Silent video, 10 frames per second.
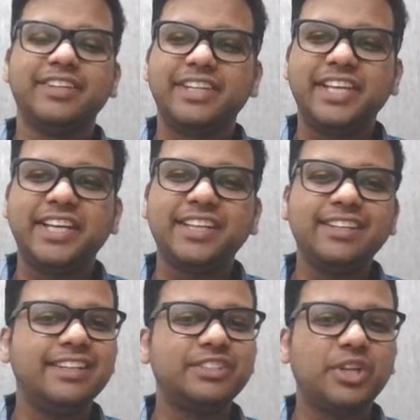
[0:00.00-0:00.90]
Okay, then
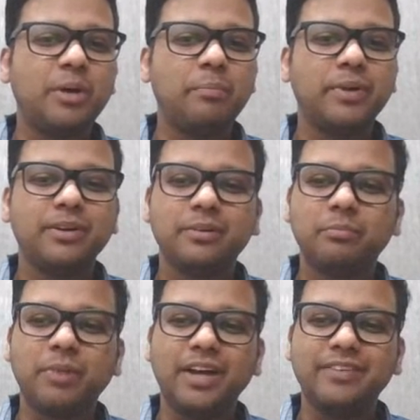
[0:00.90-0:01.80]
let's stop.
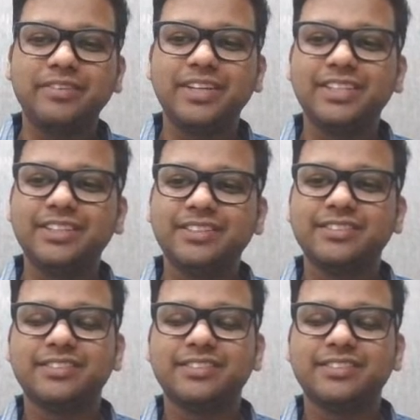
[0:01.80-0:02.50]
Bye everyone.